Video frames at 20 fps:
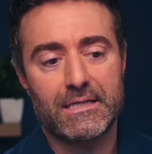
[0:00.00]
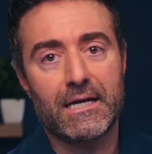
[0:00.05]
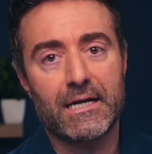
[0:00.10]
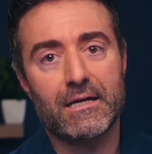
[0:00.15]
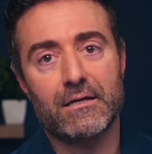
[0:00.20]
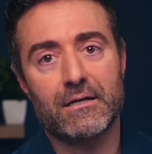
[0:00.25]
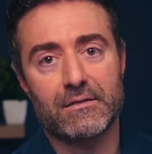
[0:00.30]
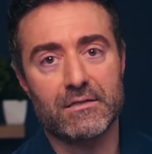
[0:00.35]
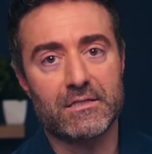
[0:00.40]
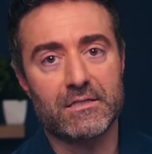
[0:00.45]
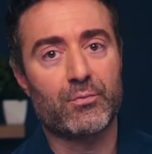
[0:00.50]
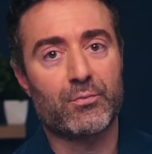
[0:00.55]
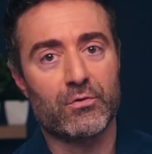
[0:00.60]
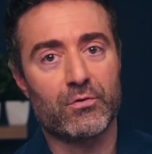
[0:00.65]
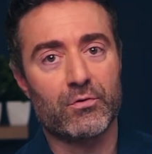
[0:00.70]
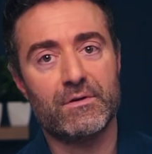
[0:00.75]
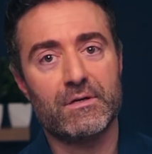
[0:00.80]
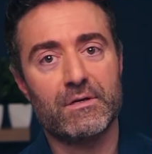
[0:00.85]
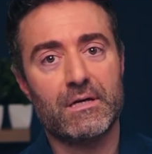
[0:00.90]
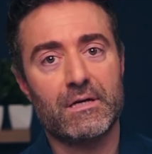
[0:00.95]
data
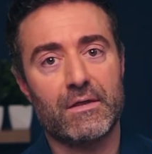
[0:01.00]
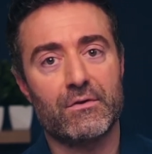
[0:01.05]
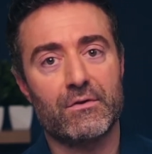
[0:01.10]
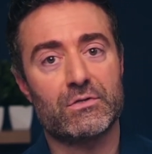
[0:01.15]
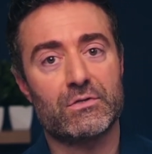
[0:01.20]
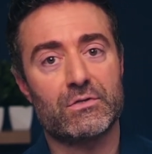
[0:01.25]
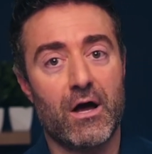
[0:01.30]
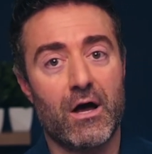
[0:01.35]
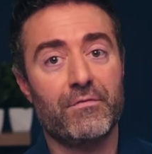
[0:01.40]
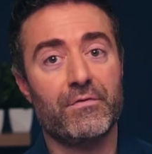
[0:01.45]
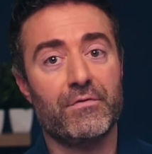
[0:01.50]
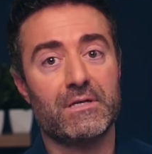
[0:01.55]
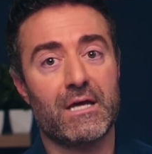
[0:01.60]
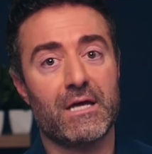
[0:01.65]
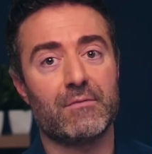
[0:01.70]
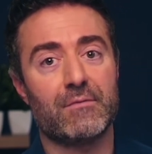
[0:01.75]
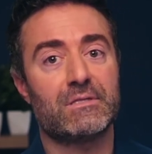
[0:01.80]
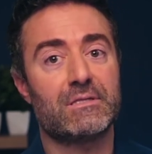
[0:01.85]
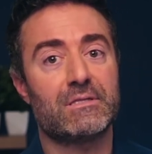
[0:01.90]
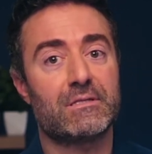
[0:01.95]
disproving, and there's
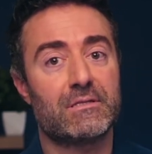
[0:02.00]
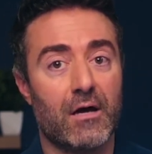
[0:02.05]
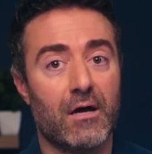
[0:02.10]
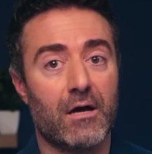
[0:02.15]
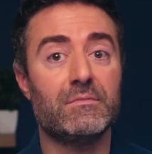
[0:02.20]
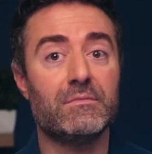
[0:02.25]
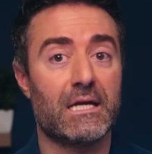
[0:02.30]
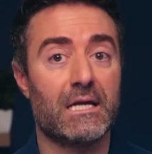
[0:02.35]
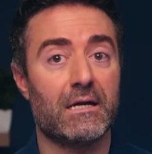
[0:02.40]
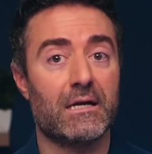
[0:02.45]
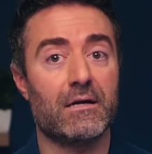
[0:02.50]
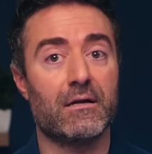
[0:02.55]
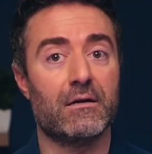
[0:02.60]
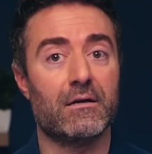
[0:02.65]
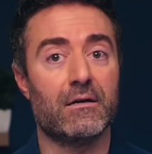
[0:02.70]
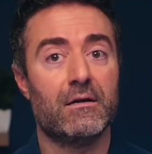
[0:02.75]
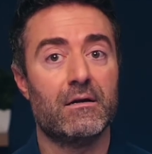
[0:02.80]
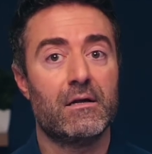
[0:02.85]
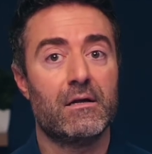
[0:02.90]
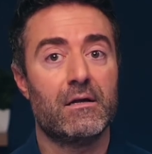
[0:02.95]
oftentimes some
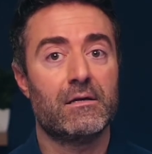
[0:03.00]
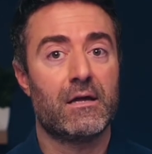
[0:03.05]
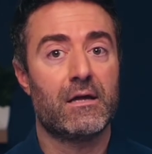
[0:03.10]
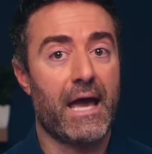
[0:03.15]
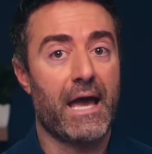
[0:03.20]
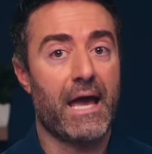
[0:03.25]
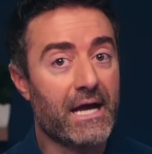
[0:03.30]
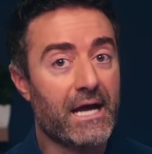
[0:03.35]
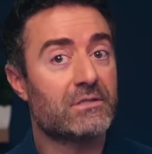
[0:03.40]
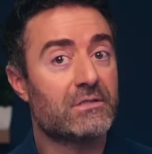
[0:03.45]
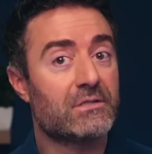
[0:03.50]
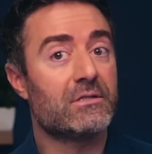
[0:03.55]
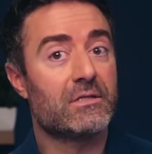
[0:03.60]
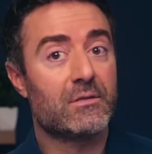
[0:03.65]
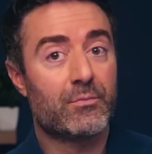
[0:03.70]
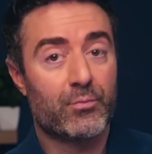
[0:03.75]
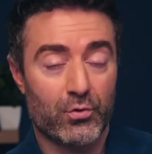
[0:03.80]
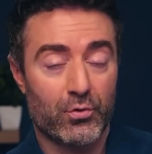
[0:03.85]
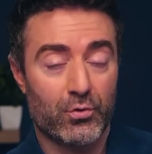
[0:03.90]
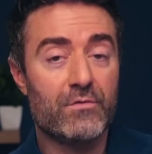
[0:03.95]
data
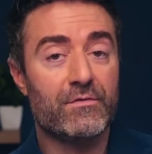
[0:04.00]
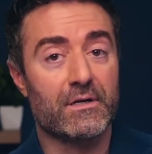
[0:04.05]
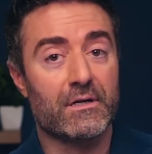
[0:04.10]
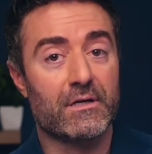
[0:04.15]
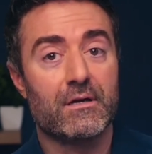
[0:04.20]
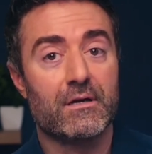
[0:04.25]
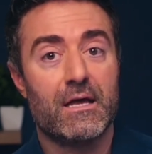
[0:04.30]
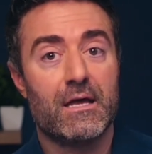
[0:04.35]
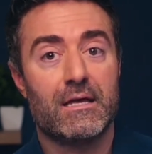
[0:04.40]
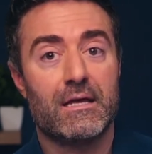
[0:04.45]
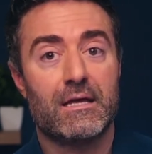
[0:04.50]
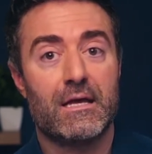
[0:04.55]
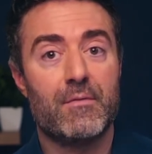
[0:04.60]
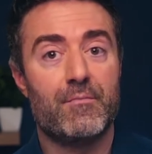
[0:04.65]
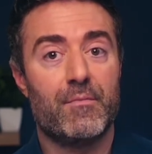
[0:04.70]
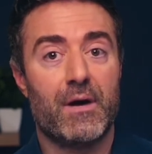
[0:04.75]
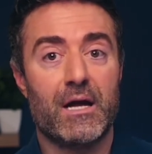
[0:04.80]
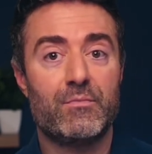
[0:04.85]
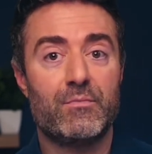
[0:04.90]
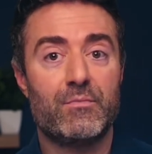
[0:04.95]
actually proving.
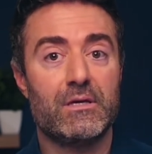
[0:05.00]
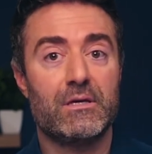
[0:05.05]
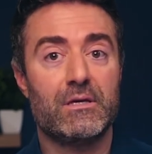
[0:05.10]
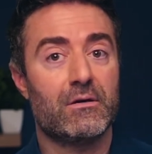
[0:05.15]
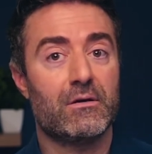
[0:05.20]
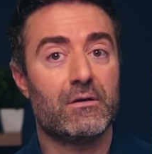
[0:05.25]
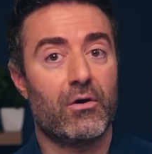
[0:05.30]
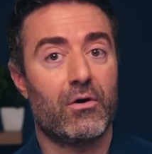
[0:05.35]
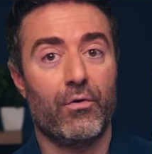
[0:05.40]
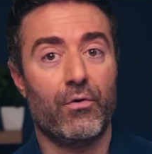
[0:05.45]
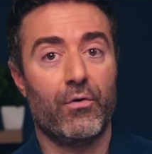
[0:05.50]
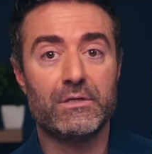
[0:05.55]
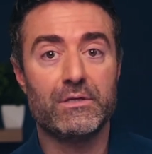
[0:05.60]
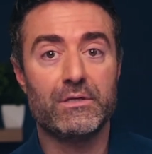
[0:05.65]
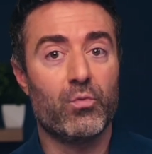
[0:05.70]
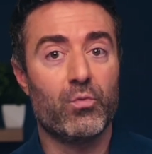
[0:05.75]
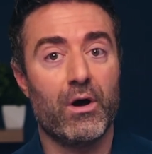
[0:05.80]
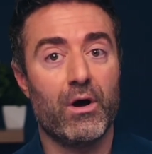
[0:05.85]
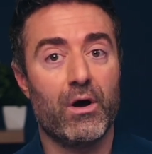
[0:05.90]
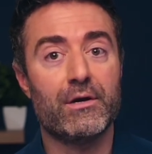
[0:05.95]
It might be
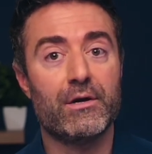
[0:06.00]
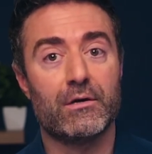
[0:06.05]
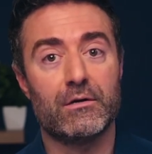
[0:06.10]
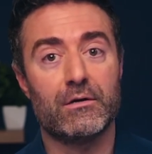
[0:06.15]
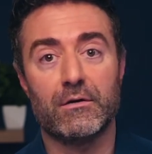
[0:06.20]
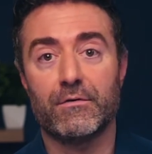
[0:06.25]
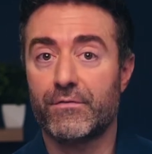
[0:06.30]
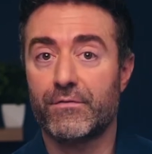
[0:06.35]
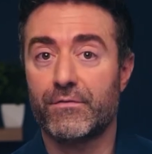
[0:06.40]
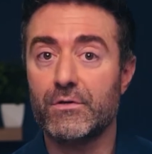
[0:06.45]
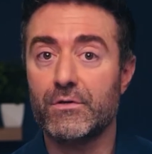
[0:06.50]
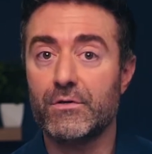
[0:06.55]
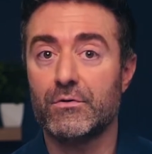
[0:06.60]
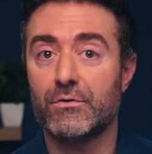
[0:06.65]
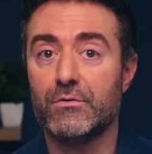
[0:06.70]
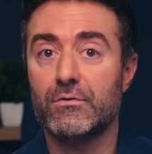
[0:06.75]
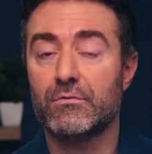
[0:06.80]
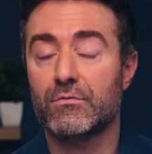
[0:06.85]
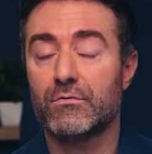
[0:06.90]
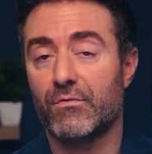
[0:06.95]
only one or a
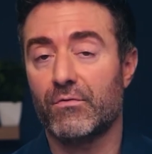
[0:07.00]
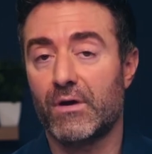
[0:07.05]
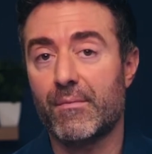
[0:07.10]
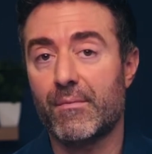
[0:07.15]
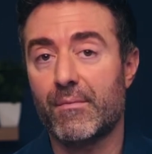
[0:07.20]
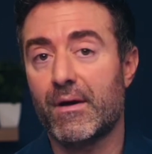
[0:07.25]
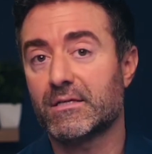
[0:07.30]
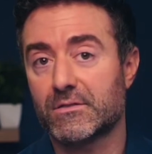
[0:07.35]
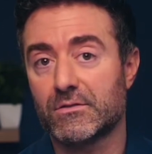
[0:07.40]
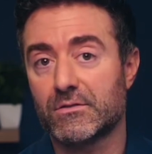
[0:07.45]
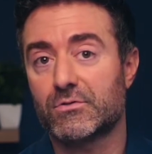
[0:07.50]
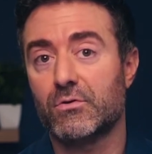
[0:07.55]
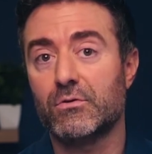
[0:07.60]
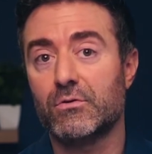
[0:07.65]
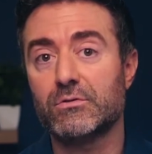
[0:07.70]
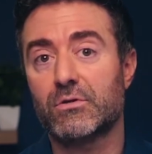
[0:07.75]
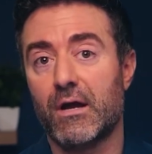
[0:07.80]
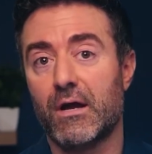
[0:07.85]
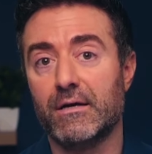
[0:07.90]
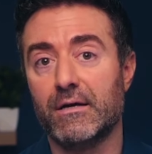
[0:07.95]
few randomized
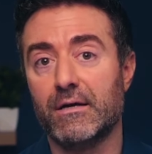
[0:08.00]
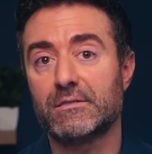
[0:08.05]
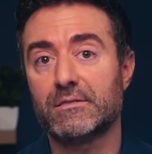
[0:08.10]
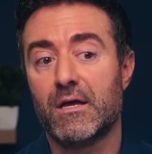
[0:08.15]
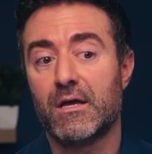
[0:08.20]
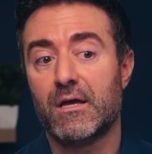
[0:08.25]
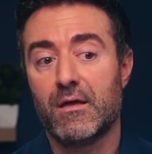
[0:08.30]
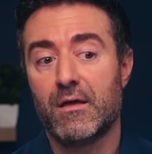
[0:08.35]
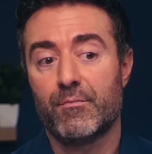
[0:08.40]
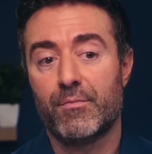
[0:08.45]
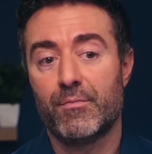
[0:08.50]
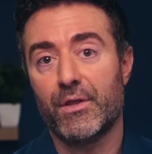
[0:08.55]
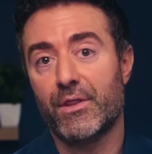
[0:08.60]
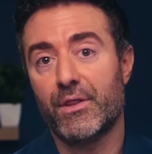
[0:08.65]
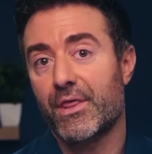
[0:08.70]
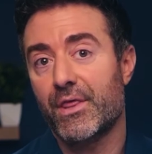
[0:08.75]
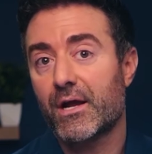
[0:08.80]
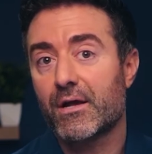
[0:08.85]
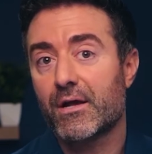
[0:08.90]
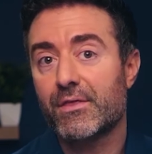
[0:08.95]
control trials,
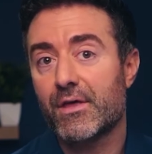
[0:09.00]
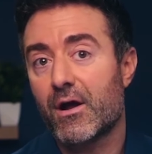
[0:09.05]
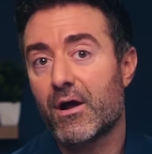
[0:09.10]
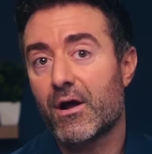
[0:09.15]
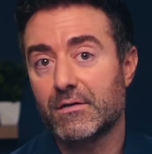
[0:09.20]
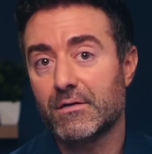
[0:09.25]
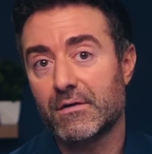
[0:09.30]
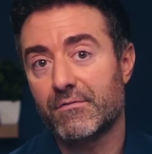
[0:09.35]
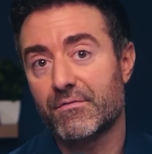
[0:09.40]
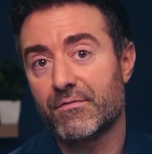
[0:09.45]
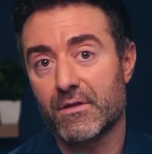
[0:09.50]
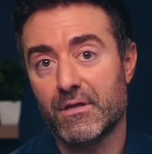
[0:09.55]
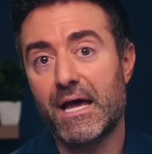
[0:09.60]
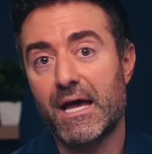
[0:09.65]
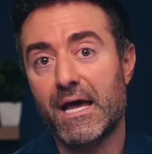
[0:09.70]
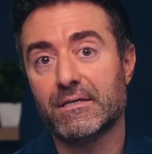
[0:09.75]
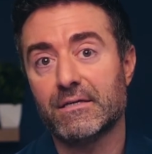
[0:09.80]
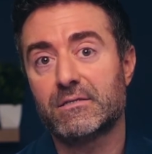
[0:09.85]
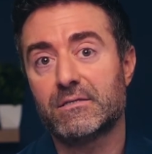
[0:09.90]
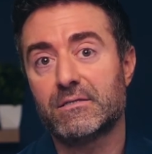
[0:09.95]
but there they are
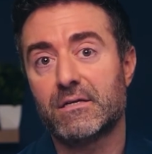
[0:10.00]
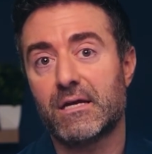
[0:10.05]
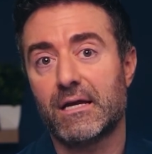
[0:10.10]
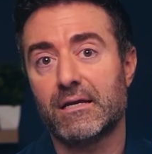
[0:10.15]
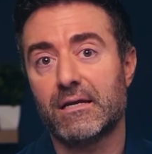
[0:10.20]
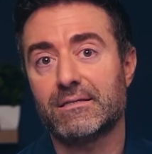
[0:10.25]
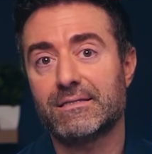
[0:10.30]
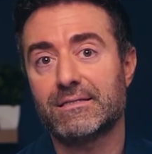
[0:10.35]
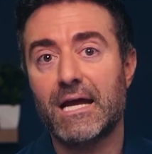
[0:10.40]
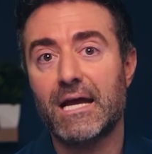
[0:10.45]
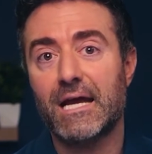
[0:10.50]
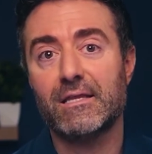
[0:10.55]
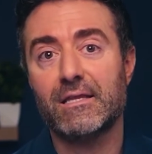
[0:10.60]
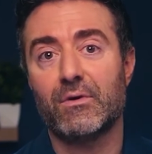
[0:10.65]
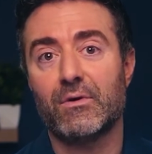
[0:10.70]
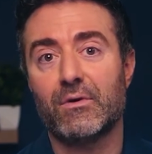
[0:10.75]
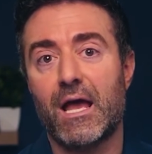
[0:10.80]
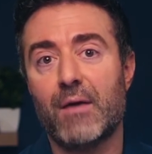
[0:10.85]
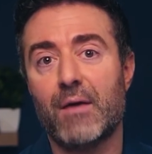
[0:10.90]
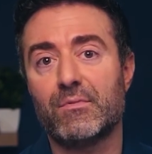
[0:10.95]
nevertheless. And
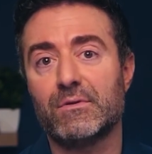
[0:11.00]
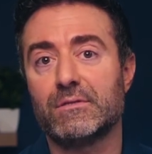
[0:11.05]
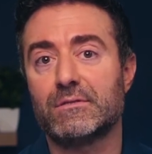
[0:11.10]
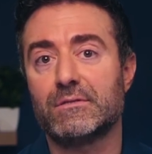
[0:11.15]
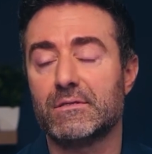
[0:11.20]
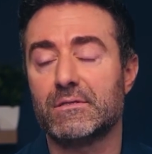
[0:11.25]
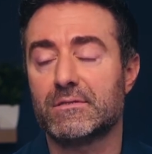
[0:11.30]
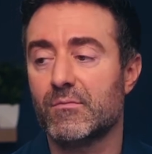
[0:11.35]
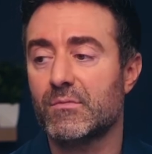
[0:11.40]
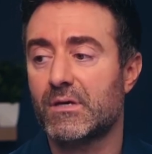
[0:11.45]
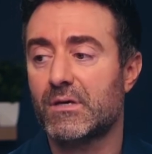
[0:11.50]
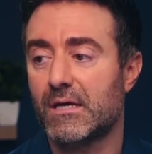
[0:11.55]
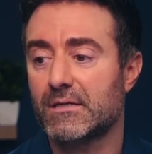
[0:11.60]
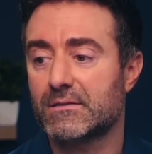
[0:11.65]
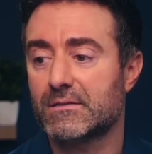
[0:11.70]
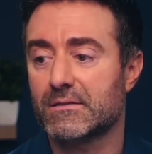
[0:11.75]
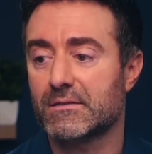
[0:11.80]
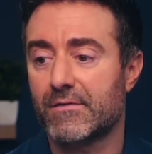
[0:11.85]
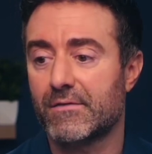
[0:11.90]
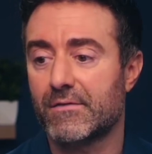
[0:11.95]
sadly, what happens in some
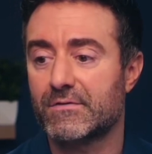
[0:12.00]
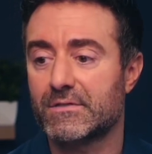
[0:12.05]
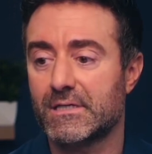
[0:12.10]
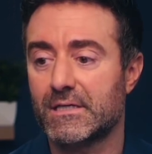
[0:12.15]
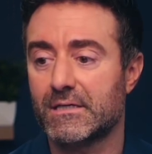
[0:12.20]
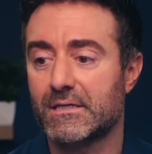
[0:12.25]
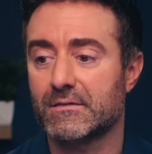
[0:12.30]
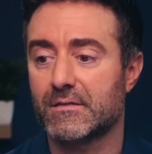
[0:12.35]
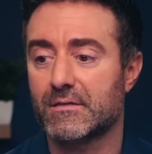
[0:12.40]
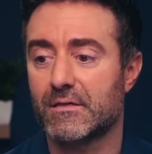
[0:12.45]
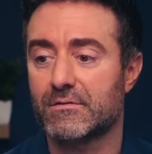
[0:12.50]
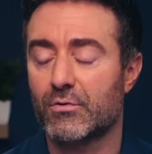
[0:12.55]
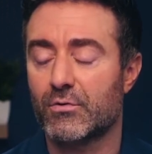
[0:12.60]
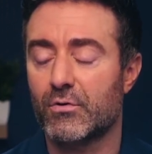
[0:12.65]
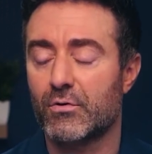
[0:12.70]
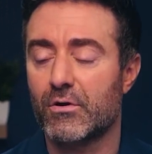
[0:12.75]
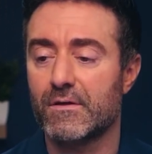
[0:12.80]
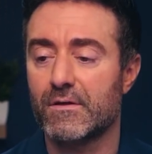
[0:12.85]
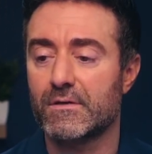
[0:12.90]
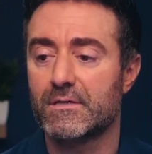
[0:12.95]
cases I've seen is
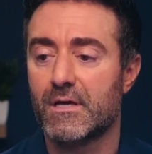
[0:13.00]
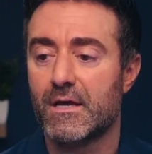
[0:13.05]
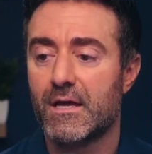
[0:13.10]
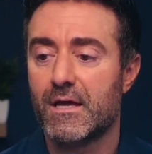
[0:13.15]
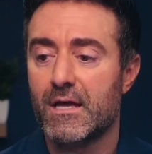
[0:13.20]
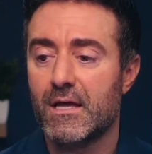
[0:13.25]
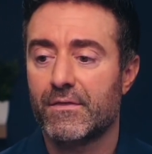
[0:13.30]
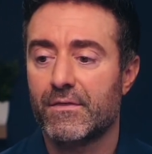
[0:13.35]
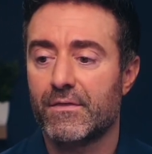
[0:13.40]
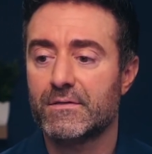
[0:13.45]
sort of this